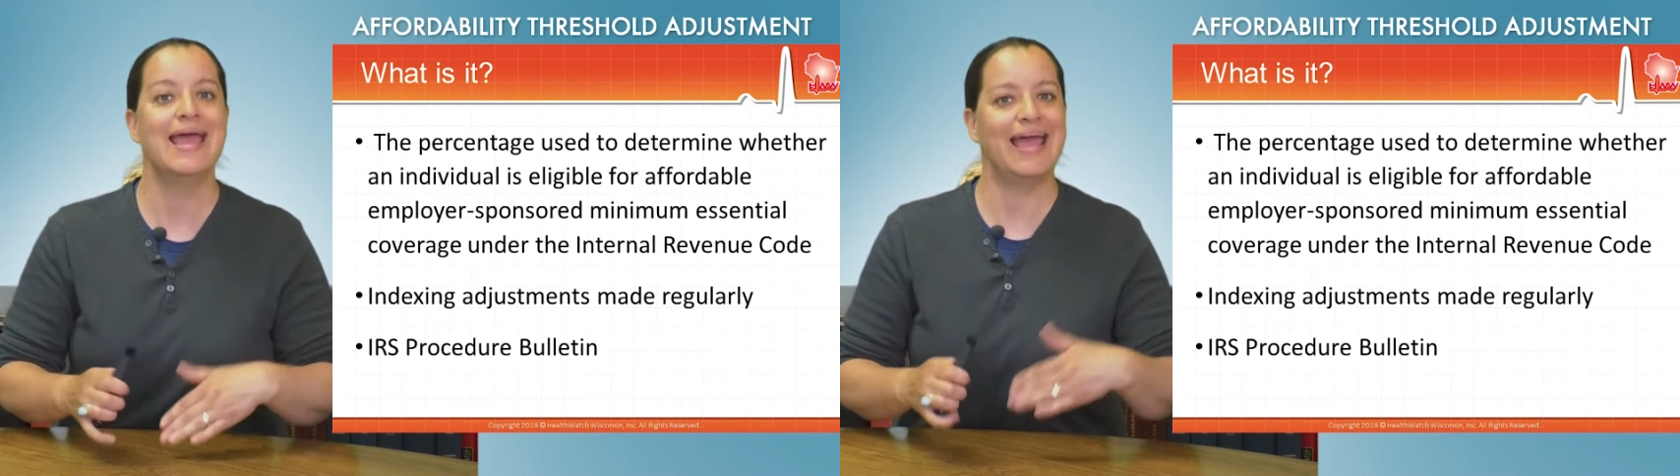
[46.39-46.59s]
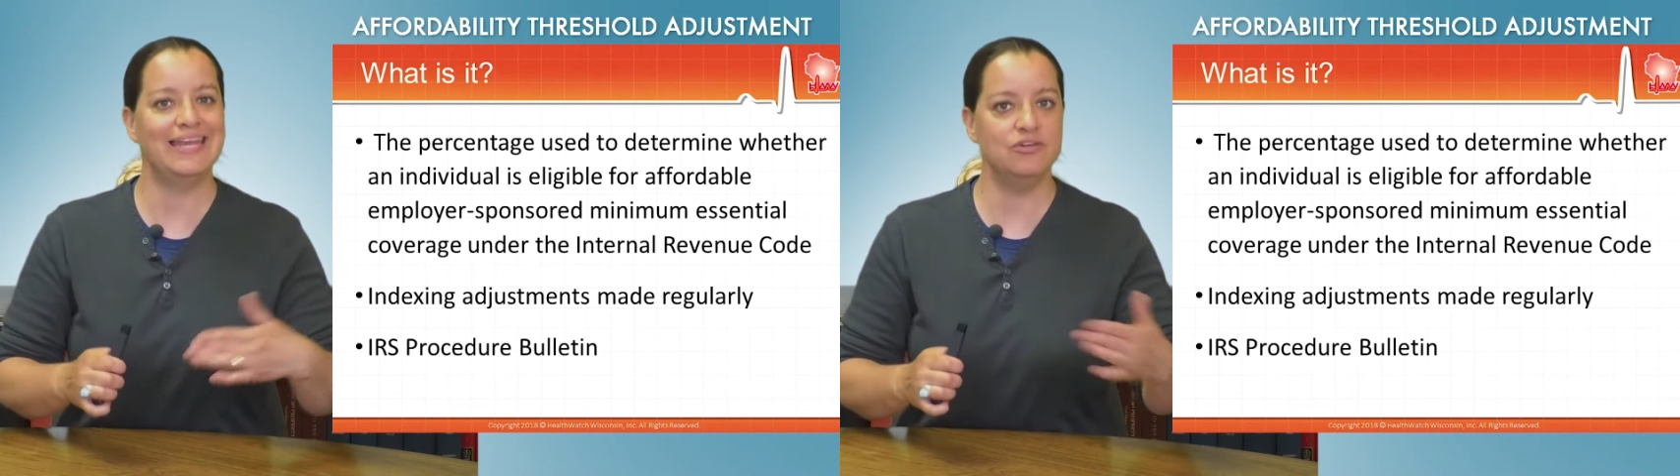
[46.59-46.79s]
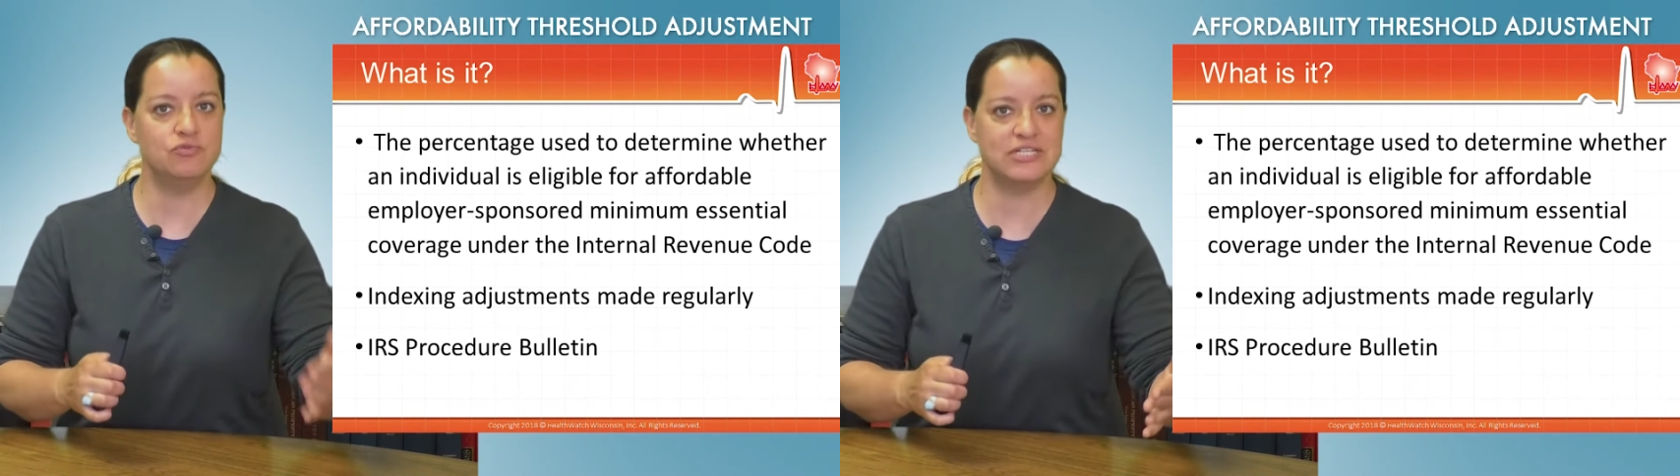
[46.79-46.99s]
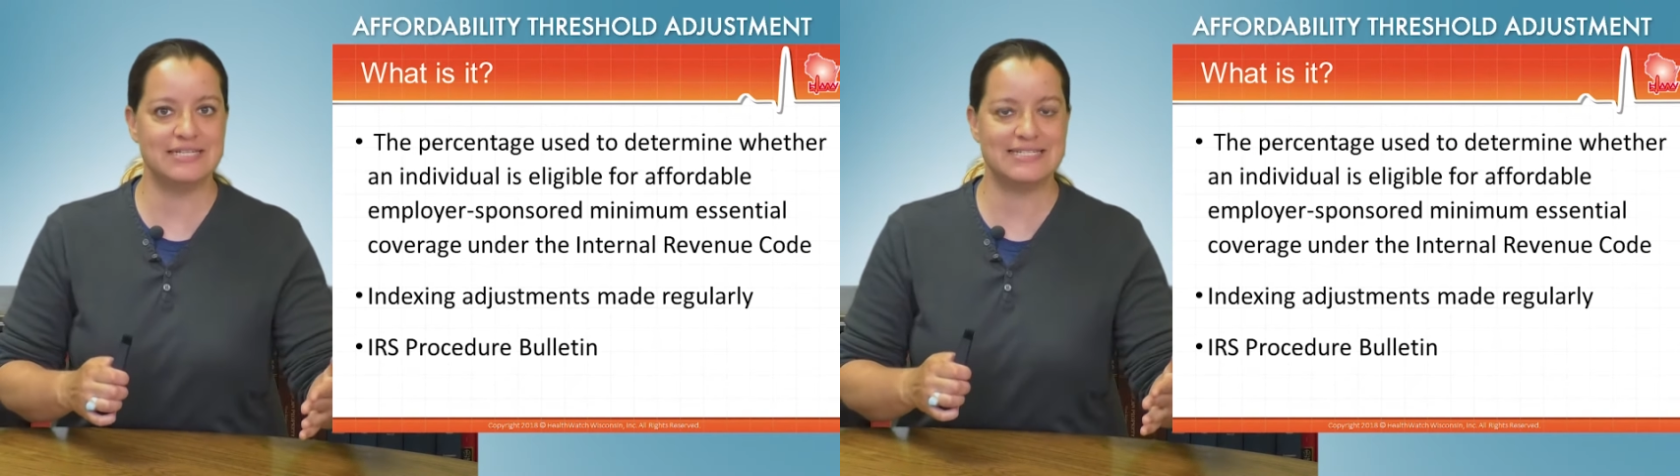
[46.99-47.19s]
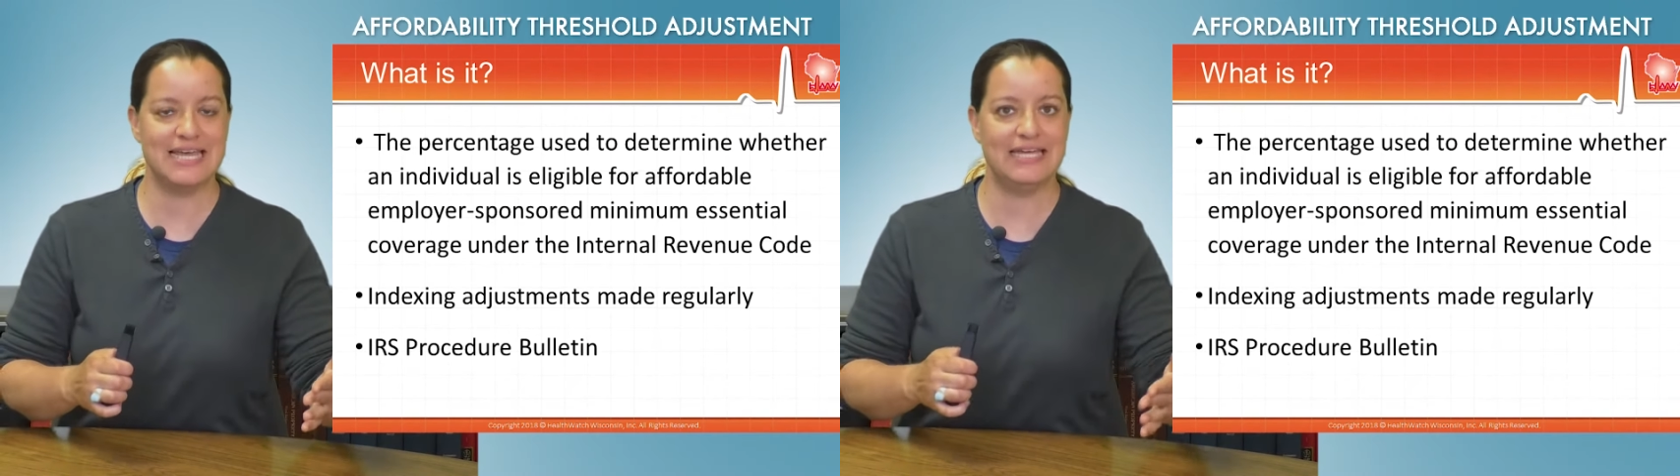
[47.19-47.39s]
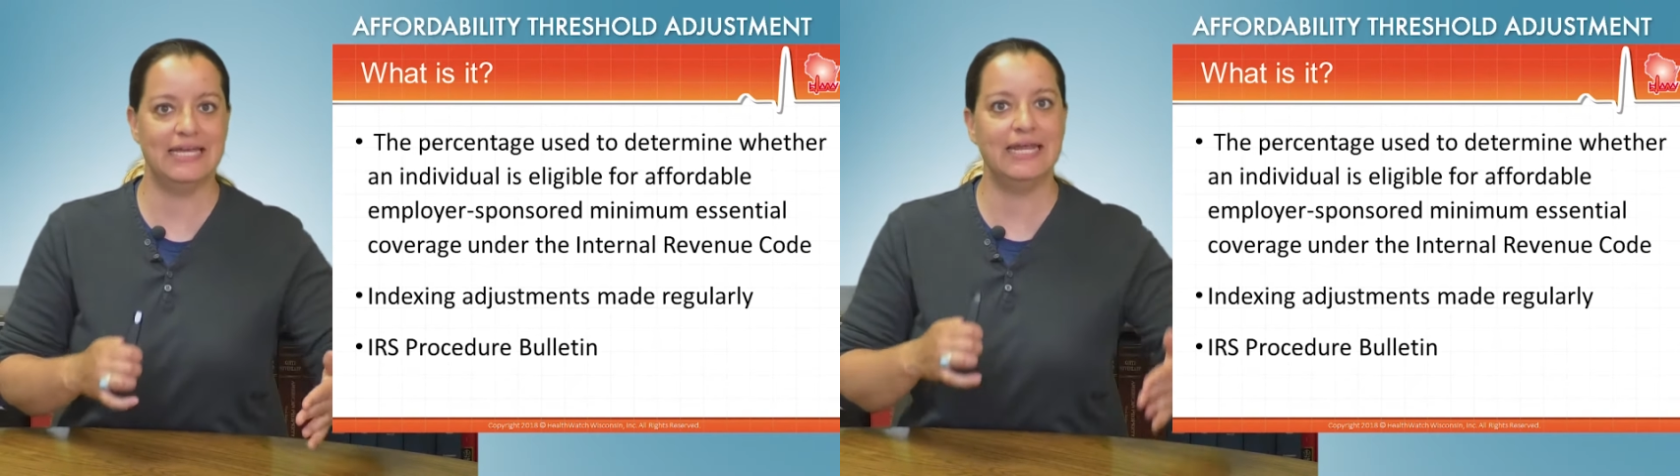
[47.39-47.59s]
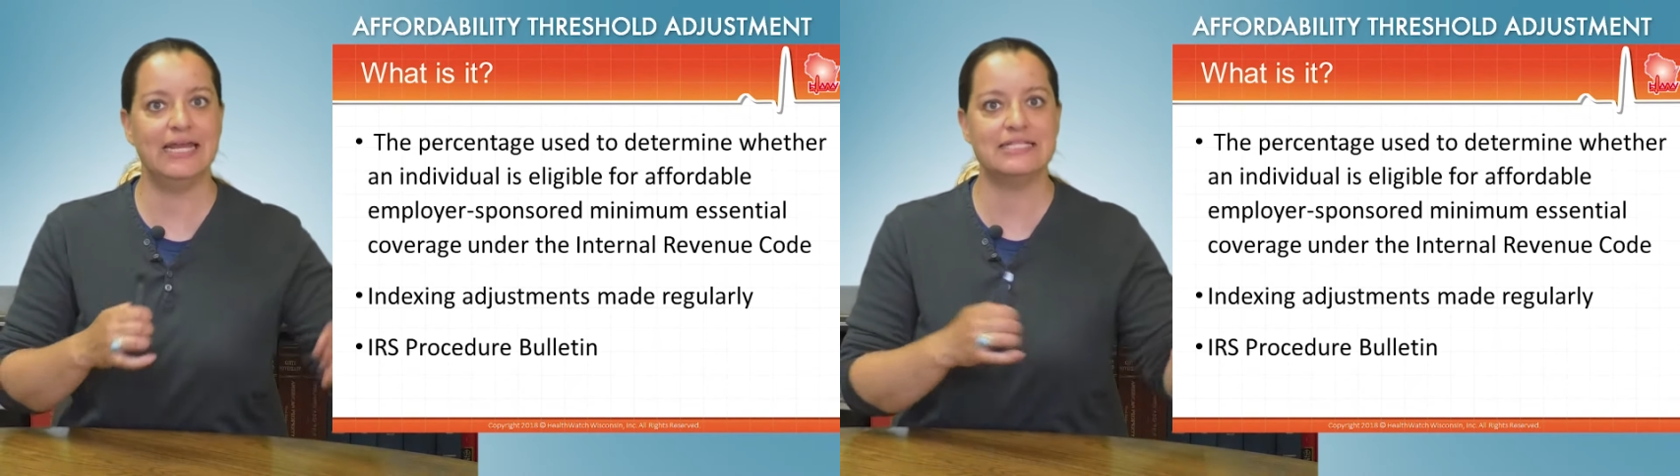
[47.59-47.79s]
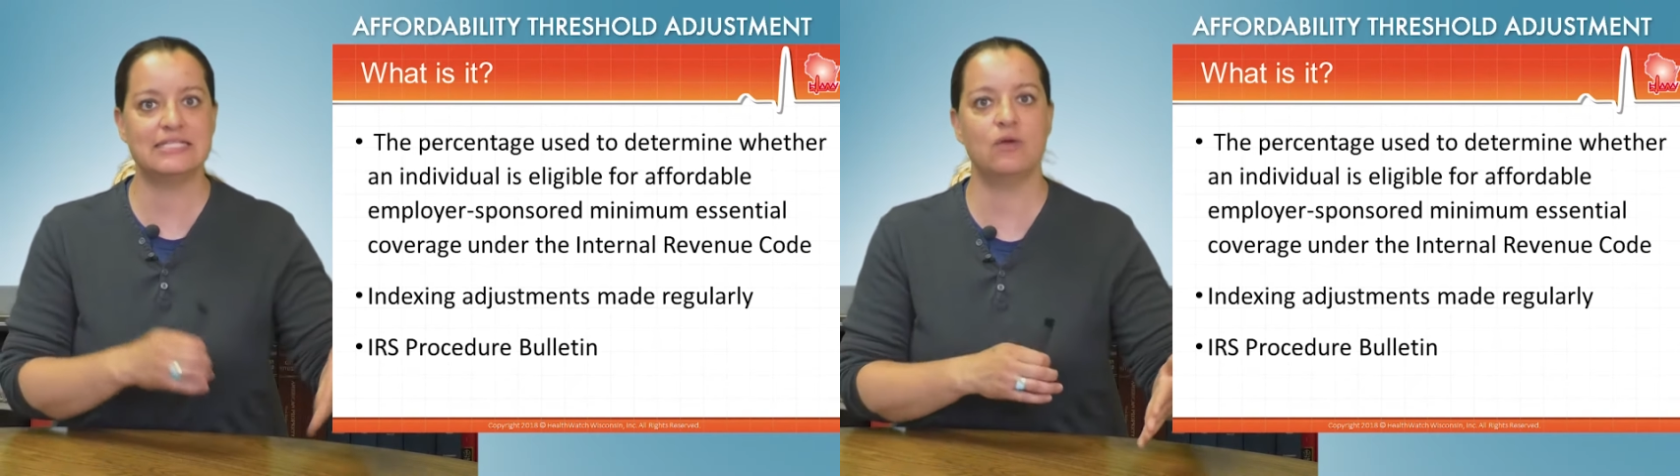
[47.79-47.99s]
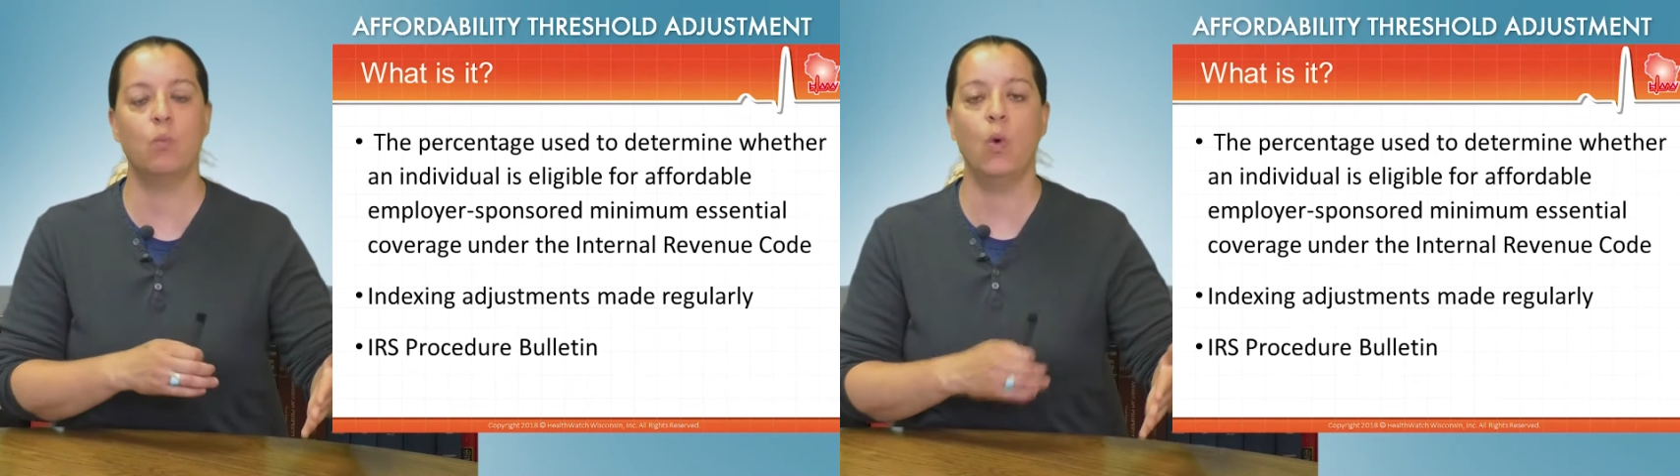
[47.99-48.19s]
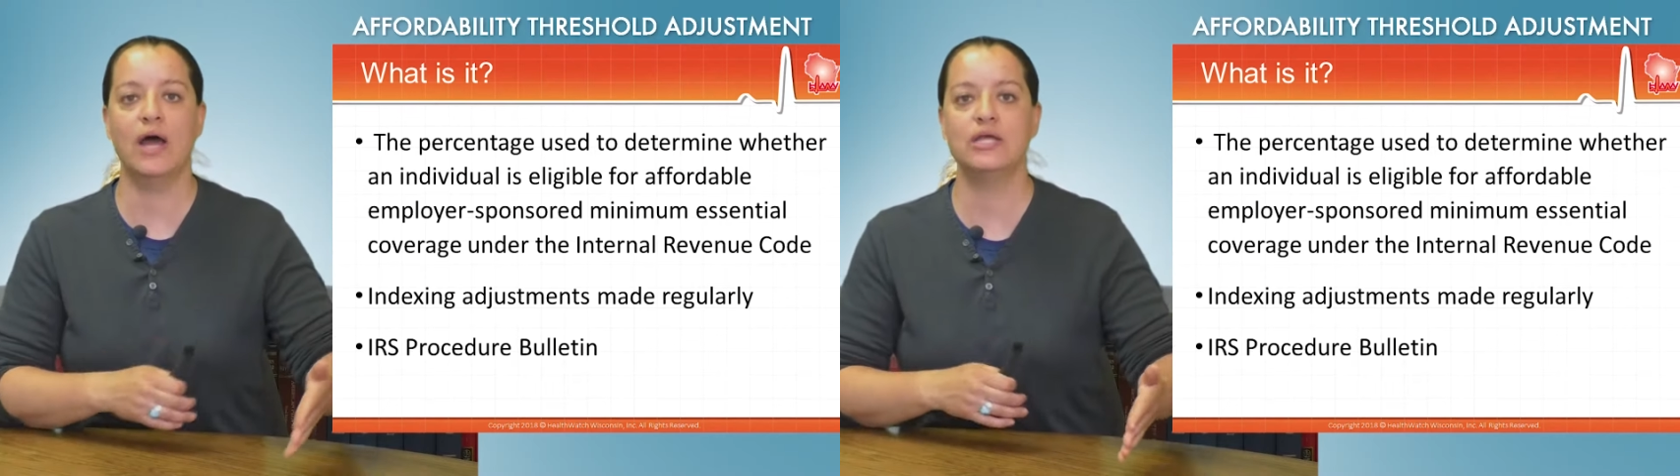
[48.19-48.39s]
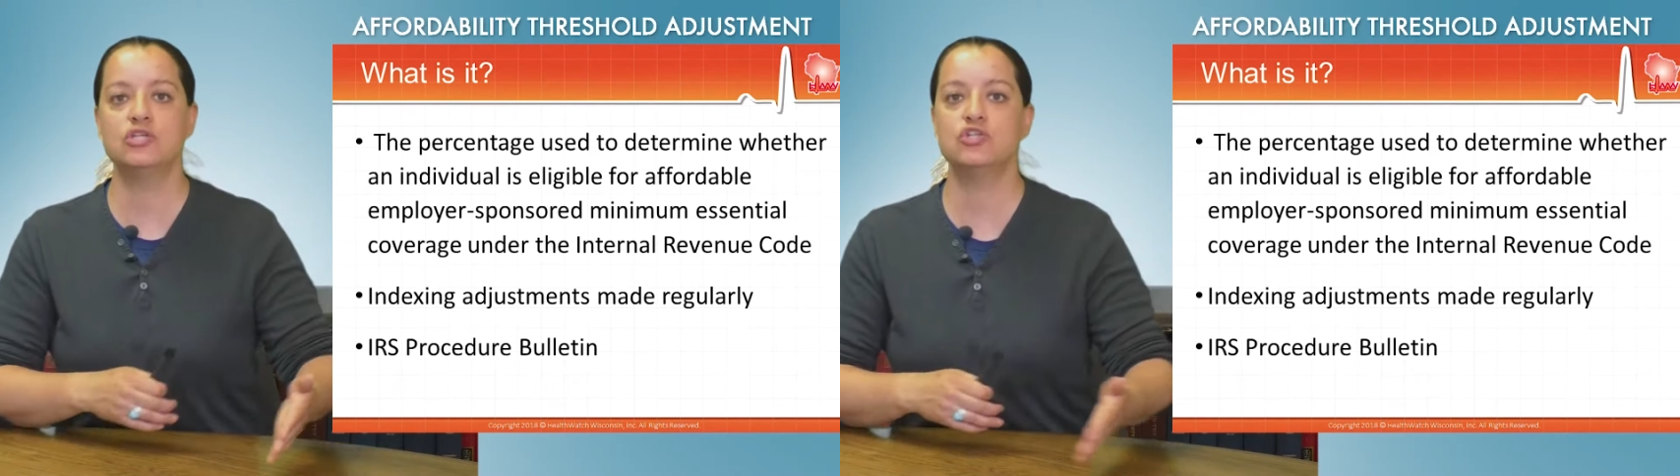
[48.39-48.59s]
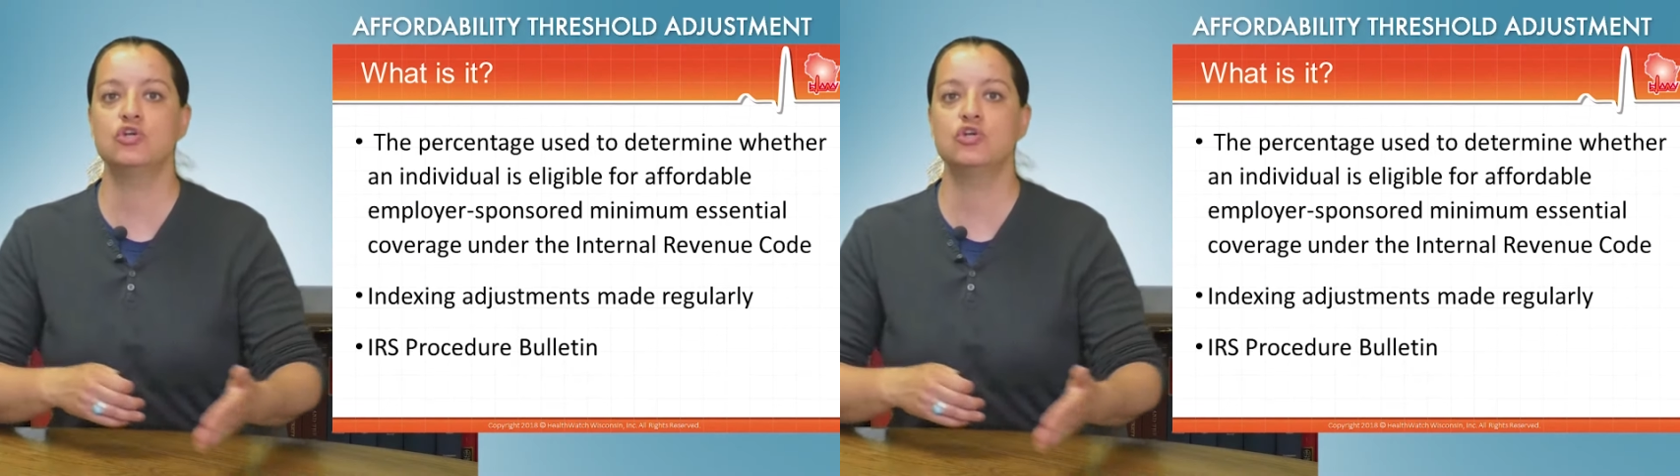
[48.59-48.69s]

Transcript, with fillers: and you didn't take it and instead wanted